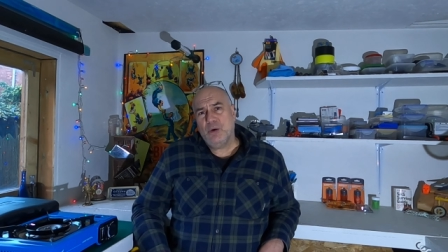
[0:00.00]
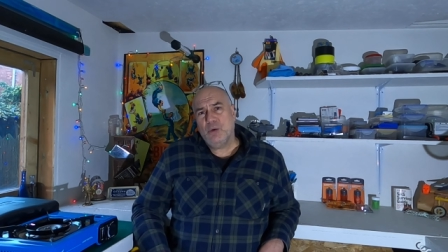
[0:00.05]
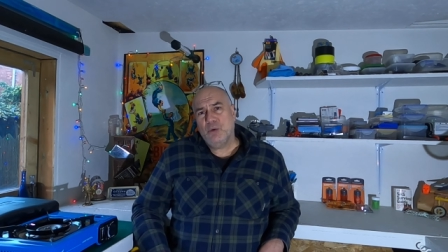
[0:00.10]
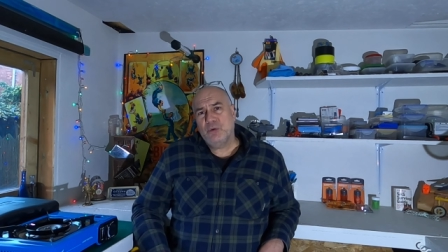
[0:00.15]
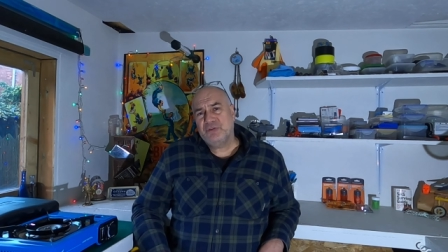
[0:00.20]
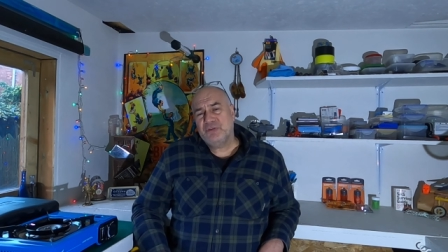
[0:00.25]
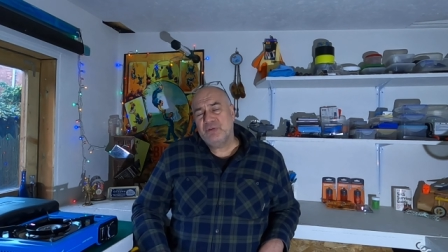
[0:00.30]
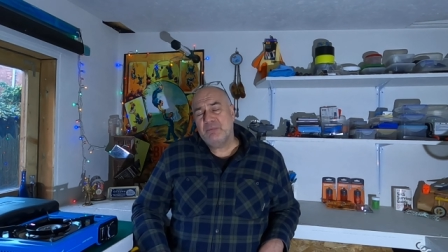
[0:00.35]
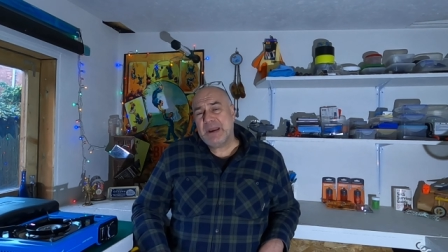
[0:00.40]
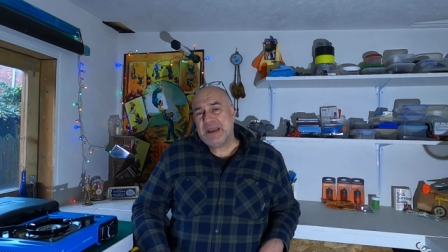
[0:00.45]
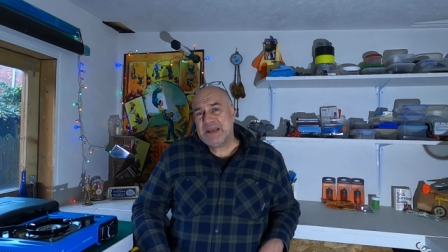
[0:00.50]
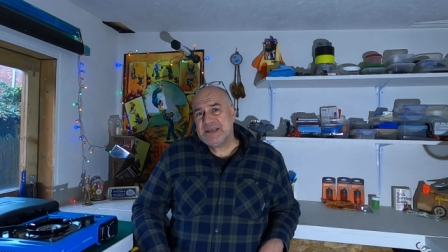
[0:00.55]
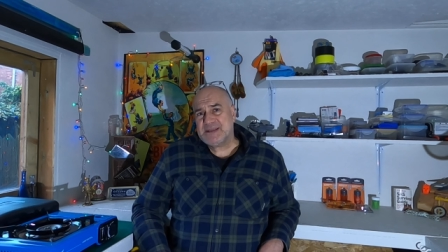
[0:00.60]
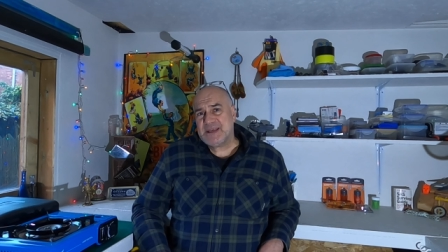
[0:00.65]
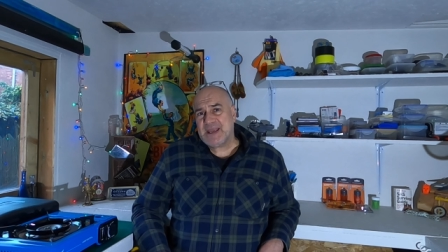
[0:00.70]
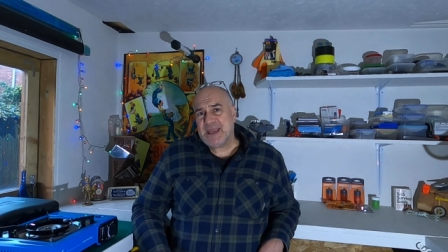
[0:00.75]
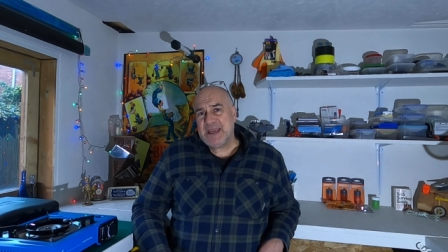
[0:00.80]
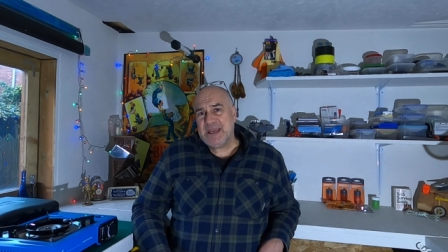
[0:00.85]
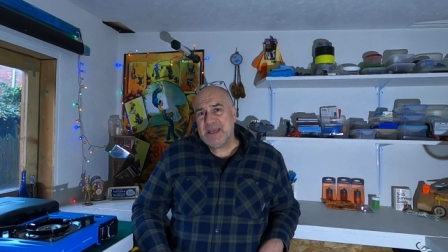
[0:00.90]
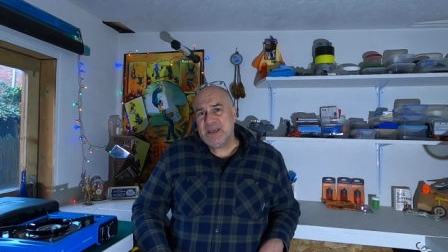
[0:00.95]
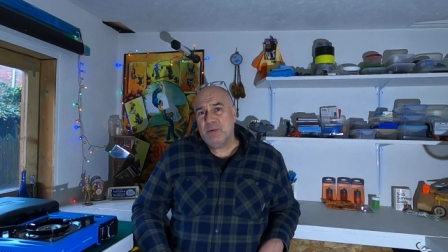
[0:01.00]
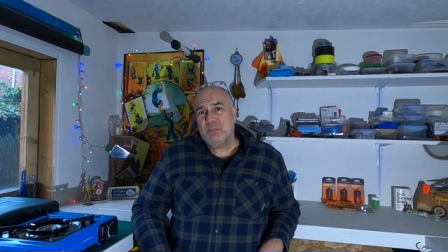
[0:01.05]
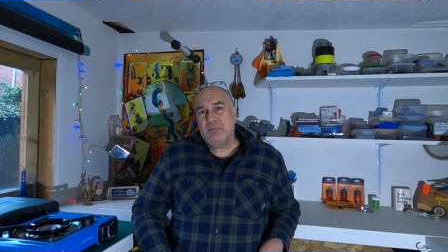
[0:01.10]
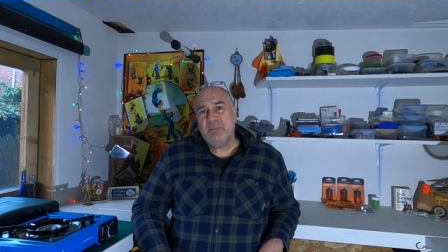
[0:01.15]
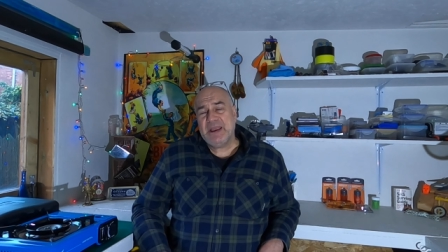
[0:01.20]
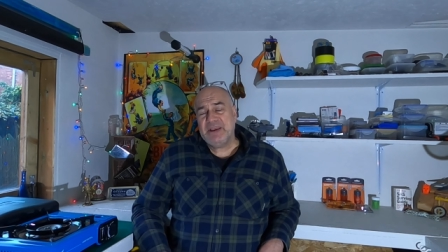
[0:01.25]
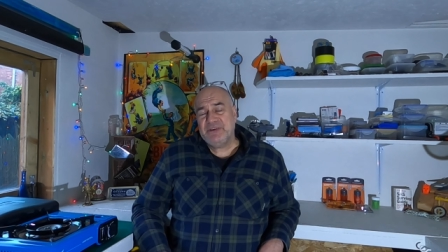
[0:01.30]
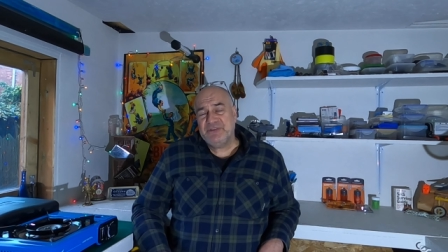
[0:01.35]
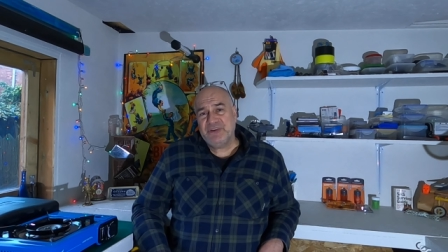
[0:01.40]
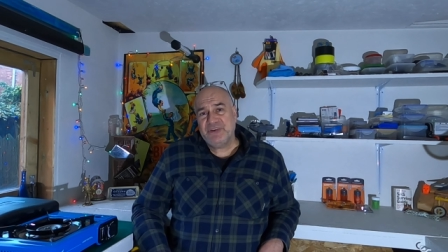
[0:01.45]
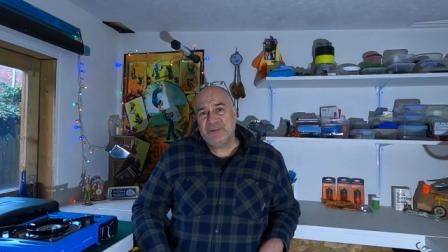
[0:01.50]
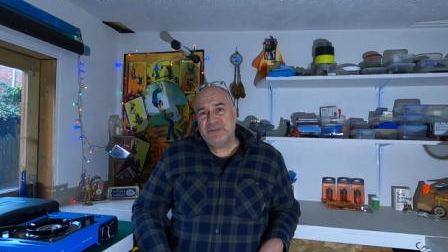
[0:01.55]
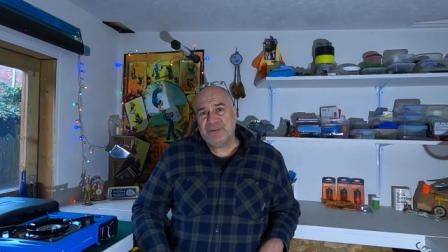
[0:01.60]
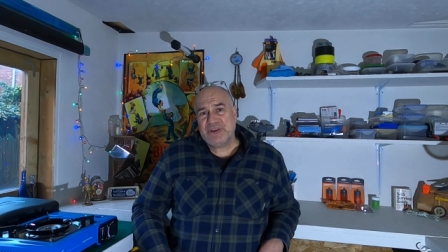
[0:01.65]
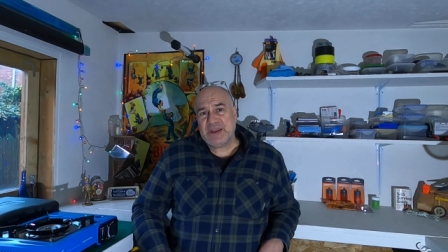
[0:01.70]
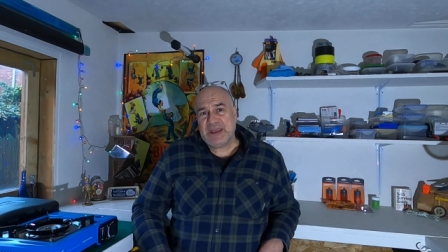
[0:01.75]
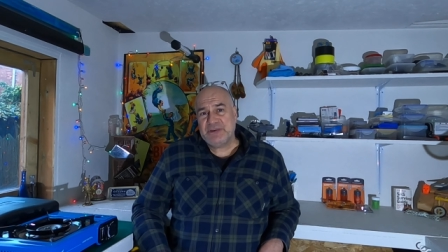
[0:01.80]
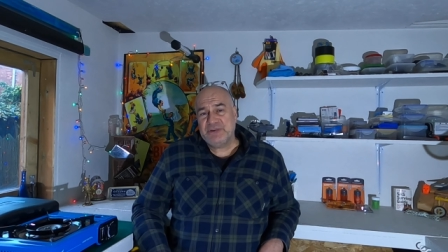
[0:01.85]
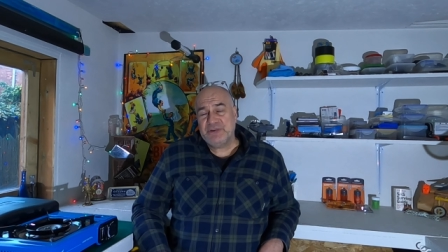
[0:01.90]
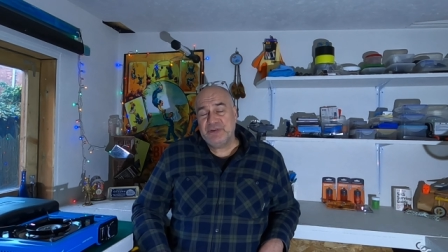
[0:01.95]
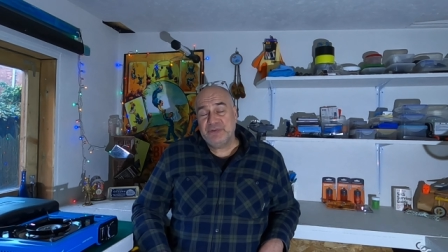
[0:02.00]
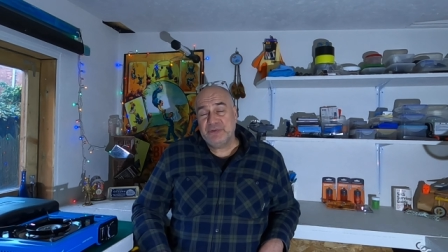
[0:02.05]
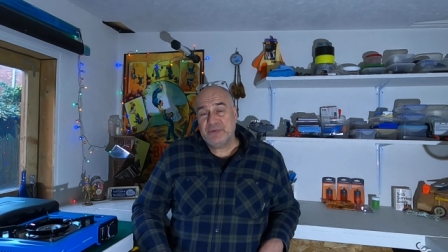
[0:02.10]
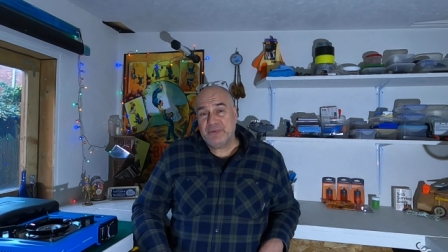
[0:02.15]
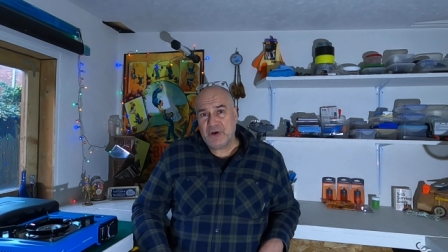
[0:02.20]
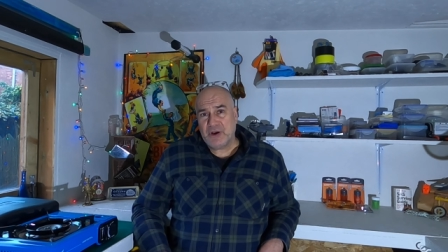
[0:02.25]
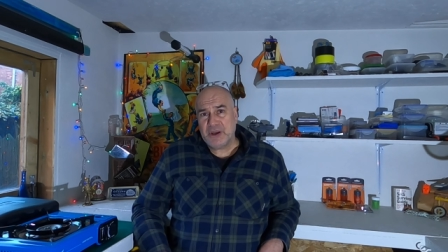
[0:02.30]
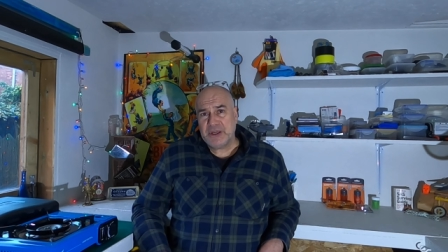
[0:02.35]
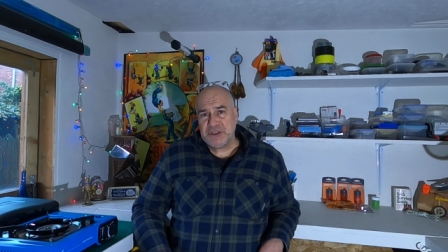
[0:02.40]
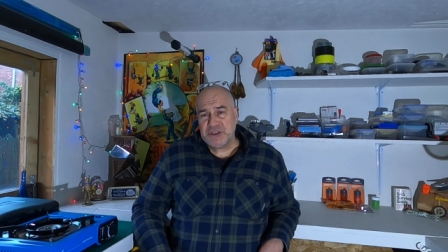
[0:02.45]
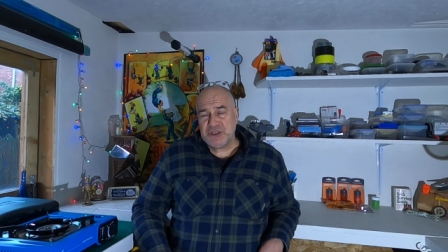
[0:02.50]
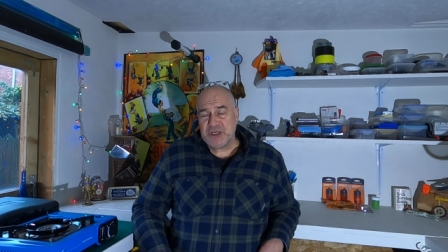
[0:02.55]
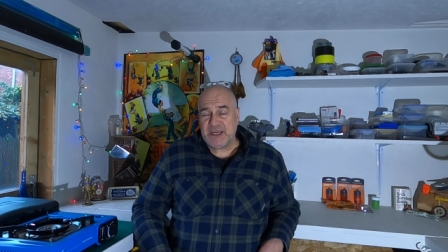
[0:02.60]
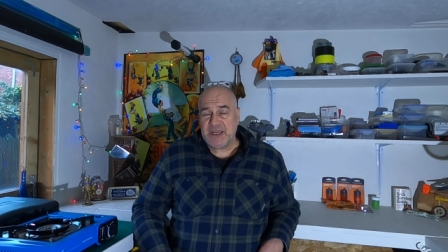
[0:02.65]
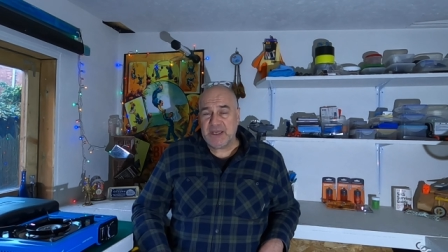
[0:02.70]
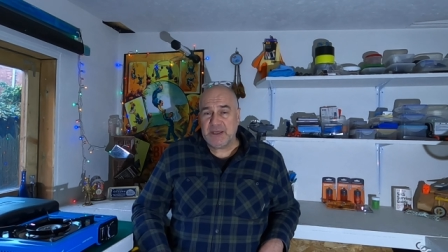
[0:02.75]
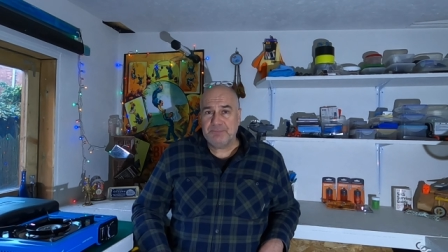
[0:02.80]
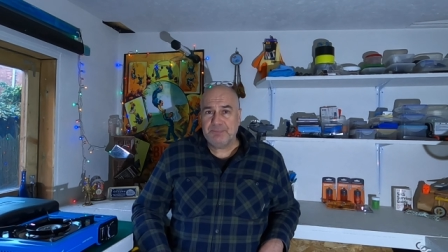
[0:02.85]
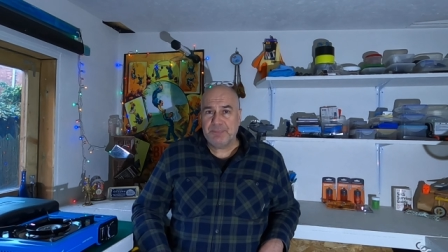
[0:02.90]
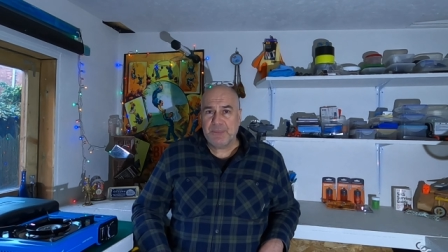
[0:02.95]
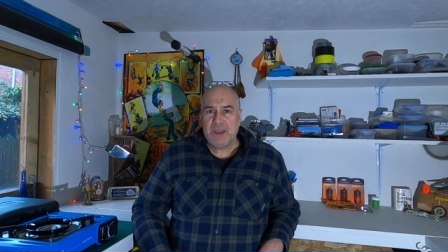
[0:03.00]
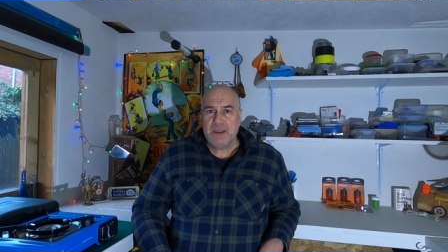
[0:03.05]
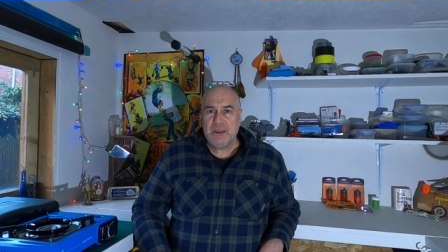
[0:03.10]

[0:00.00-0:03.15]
or to maintain basic standards of hygiene.